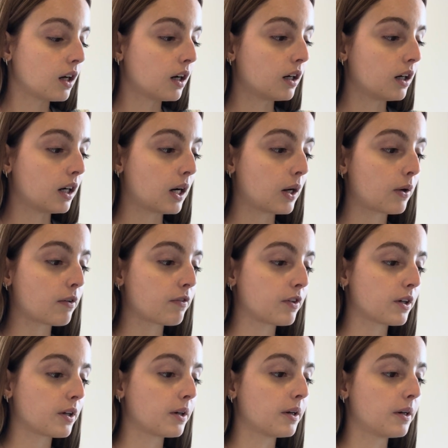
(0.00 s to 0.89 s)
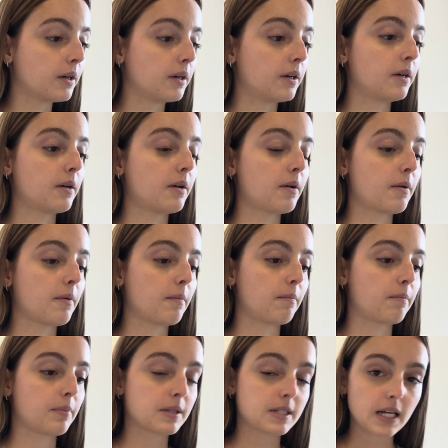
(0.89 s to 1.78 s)
However,
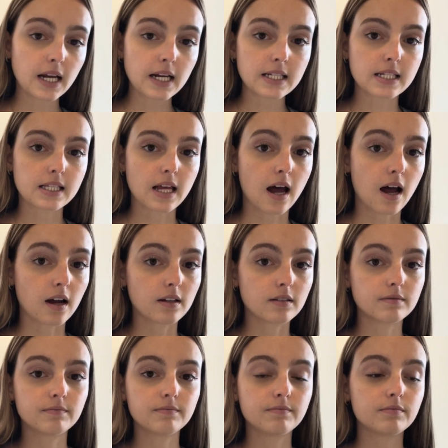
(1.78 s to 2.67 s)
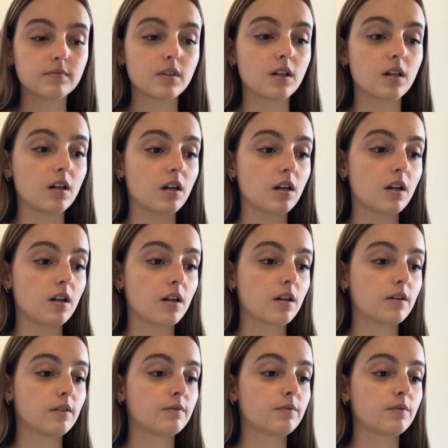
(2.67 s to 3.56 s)
besides that,
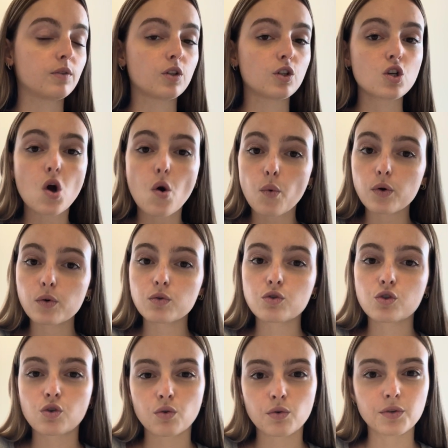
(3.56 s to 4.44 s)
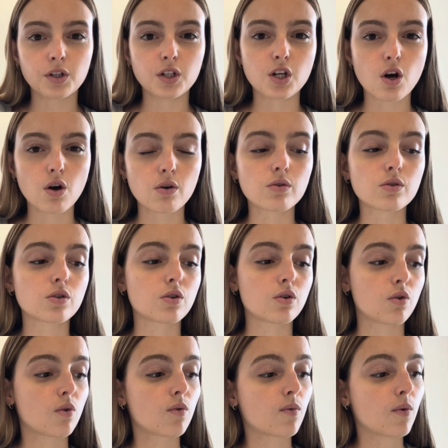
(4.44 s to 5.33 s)
no one truly knows
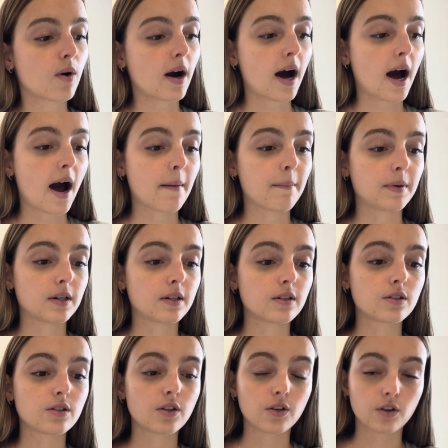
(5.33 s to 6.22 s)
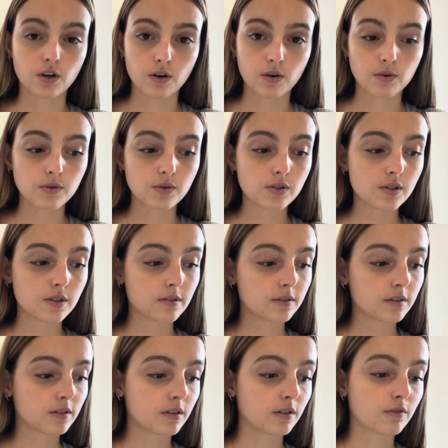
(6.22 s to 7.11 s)
what happened to the girls,
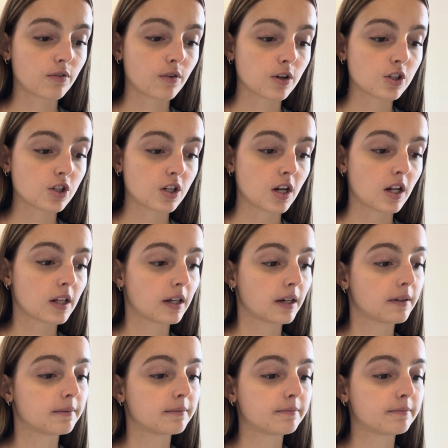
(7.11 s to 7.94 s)
unfortunately.